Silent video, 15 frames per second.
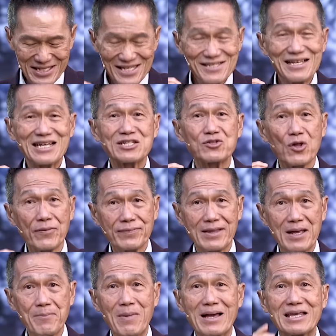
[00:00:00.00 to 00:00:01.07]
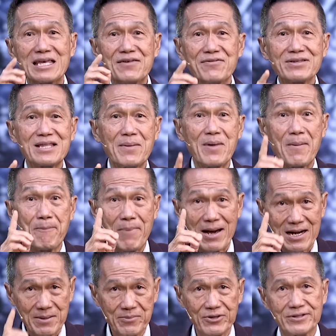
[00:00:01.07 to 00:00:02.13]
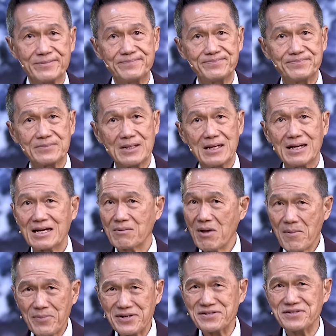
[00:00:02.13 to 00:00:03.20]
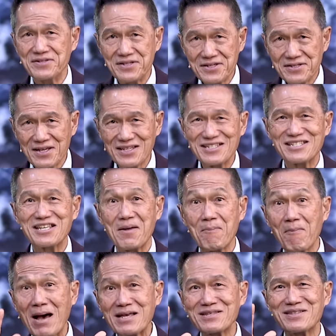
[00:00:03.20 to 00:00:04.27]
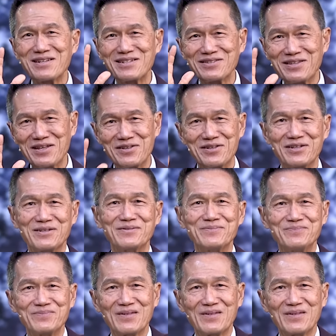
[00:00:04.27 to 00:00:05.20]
Jesus taught them by giving them a parable. Remember, Jesus is a master teacher.